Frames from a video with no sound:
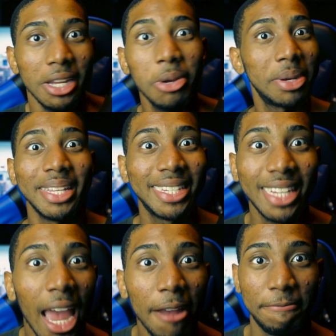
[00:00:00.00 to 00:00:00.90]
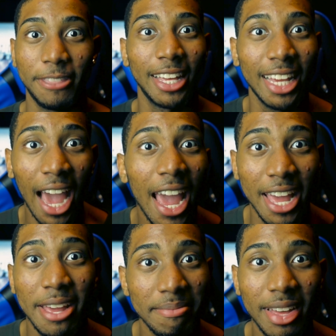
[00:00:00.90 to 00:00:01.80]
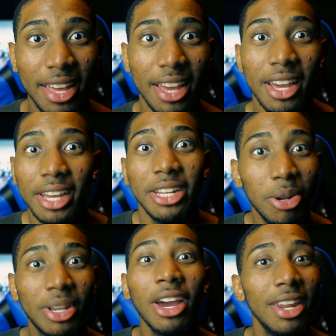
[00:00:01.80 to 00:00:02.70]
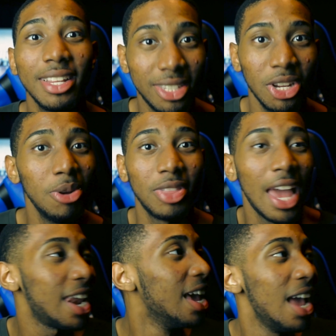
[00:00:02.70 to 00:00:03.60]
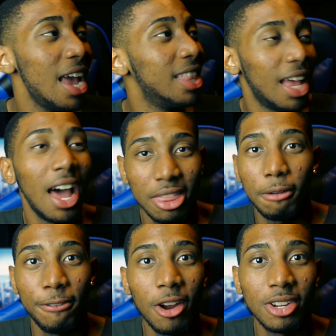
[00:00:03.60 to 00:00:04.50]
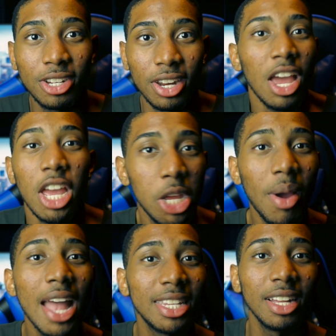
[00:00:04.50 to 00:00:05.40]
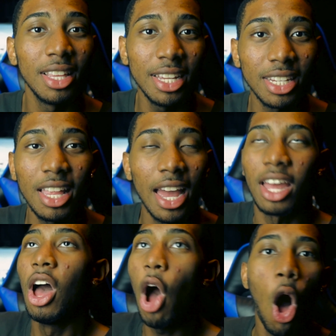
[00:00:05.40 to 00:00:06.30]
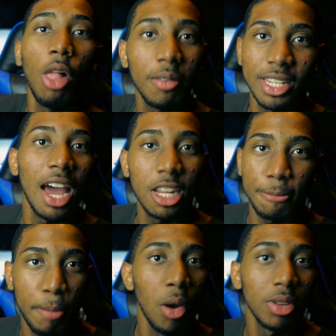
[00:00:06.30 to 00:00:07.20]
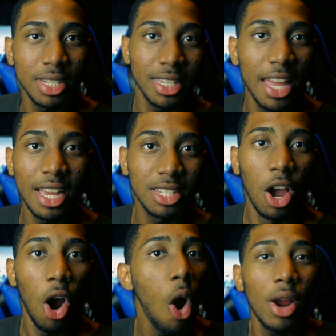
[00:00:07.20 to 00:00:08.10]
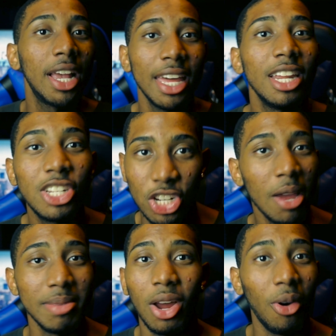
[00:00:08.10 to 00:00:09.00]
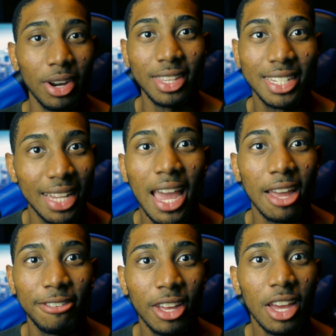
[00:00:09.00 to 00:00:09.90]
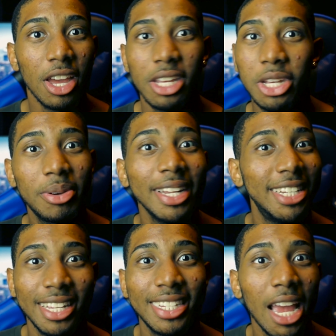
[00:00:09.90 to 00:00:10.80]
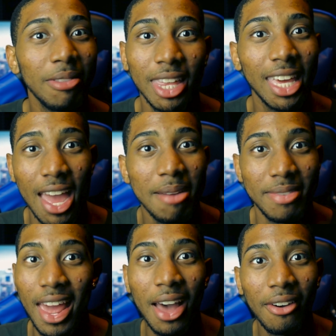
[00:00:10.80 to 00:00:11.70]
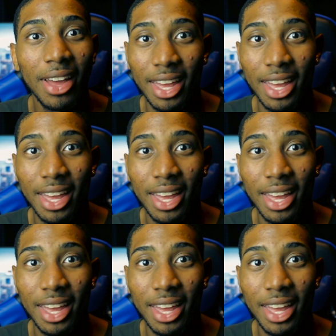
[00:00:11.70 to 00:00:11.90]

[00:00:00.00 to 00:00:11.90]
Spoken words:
You can save the game! You couldn't do that in the other version. You had to at least collect all of Tana's bonus things or get a gem in order to save. You can just save the game now.